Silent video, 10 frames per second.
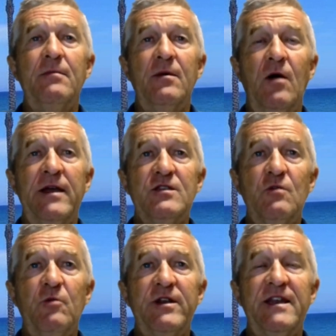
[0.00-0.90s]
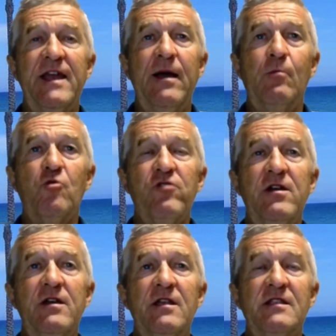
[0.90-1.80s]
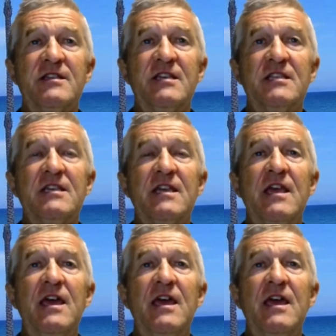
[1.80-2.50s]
I took mine in Almeria in the city,